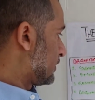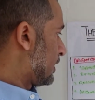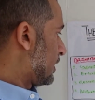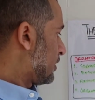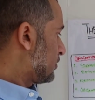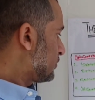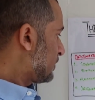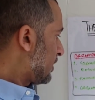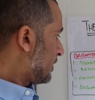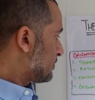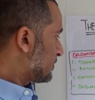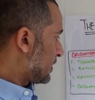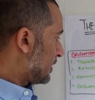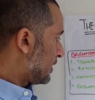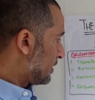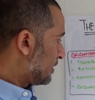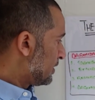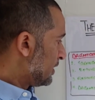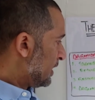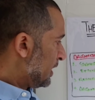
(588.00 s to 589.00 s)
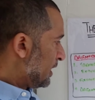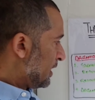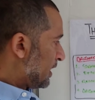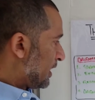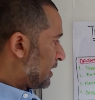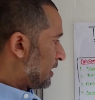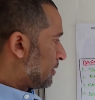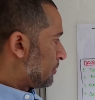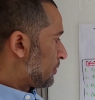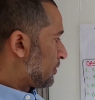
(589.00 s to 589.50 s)
outcomes are
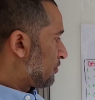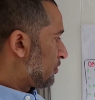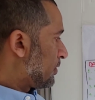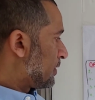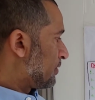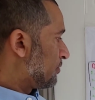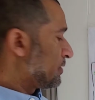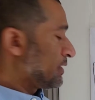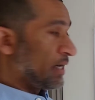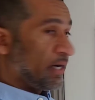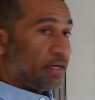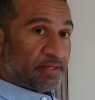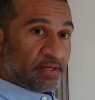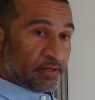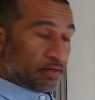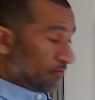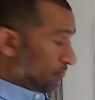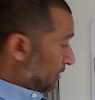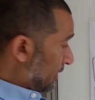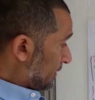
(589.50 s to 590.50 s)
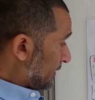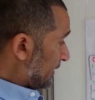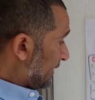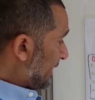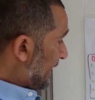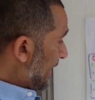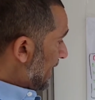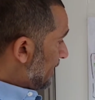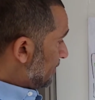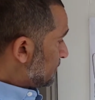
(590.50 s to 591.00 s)
we identify the
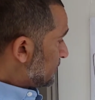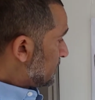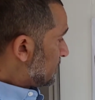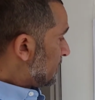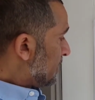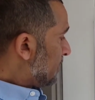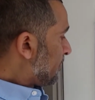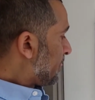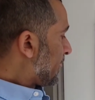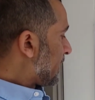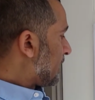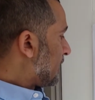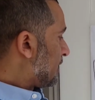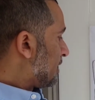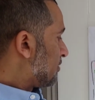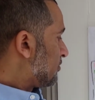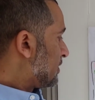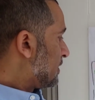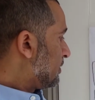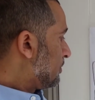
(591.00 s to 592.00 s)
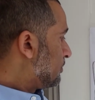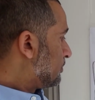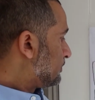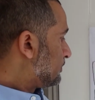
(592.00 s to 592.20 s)
gaps, we